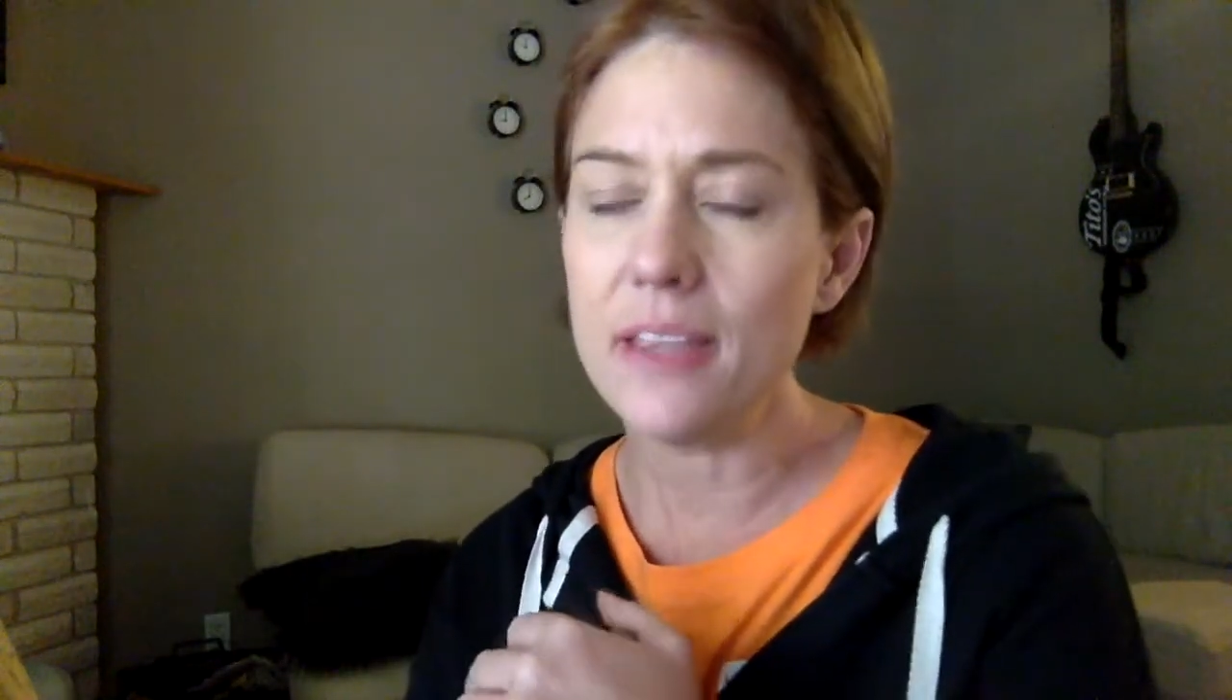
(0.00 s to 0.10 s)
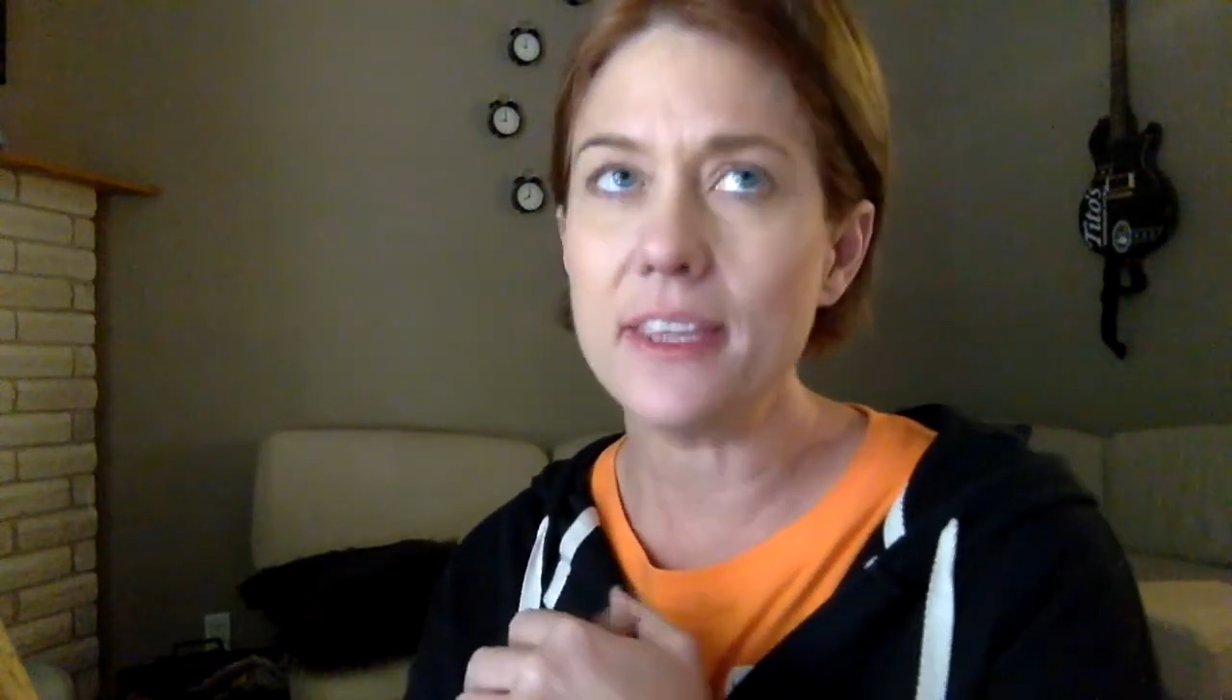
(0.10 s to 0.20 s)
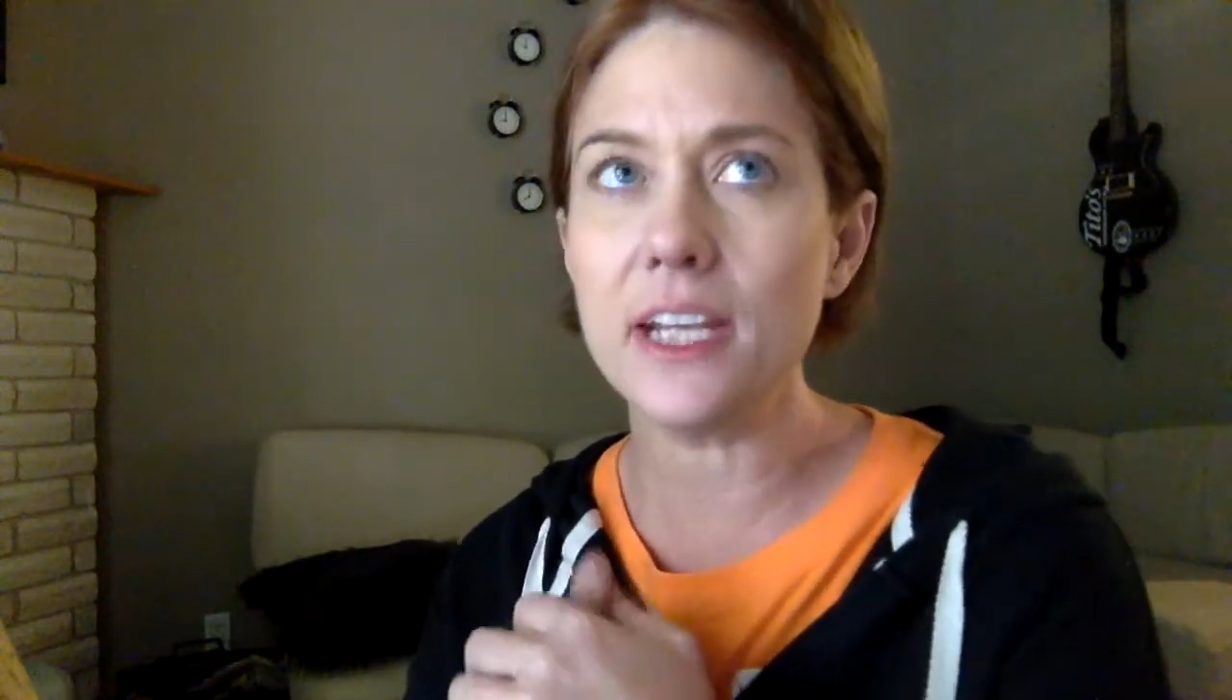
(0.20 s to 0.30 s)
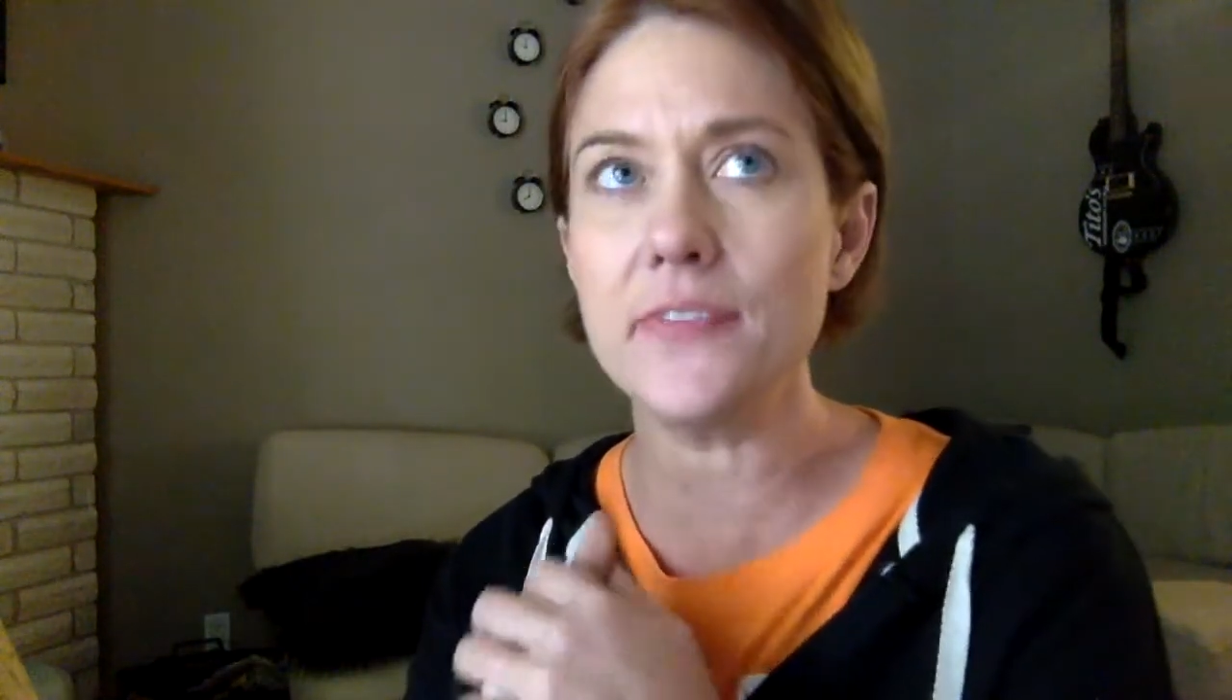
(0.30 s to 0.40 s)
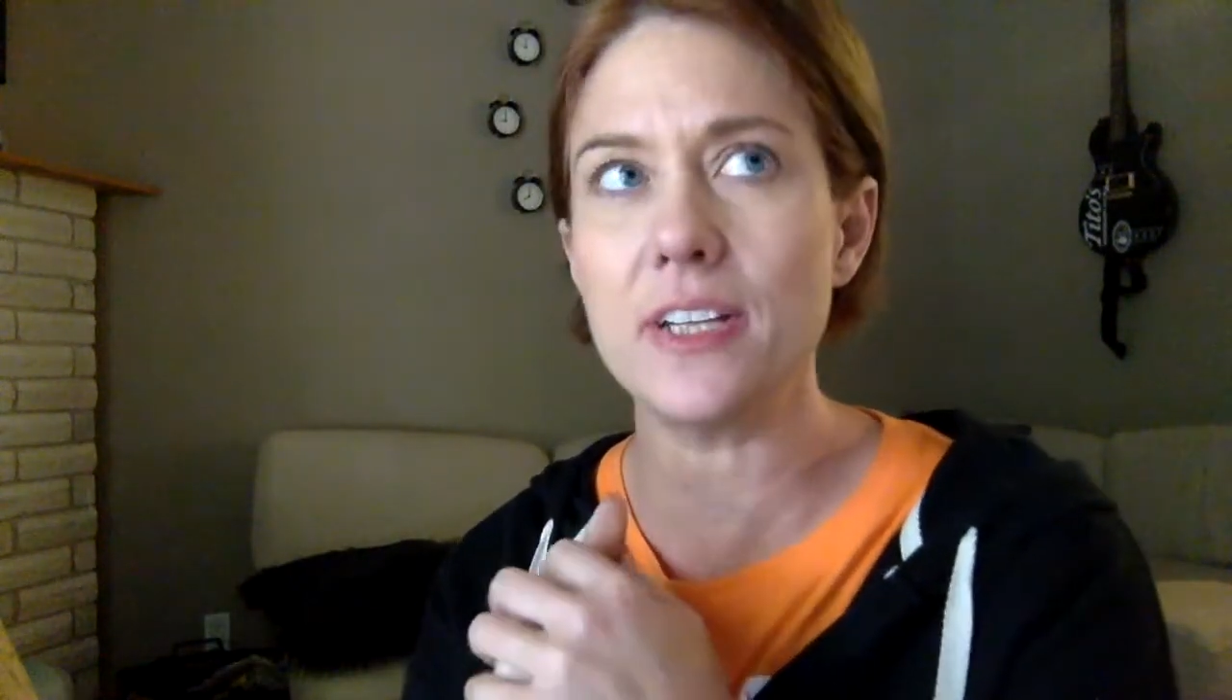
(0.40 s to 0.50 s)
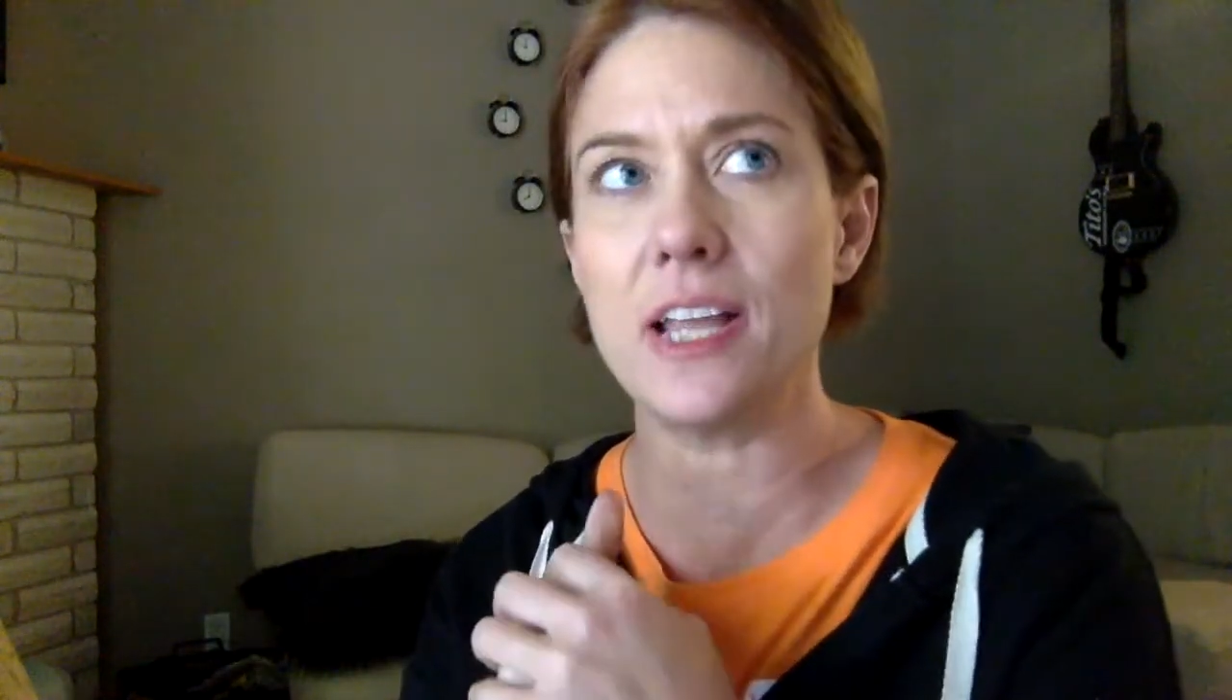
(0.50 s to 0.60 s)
Think of it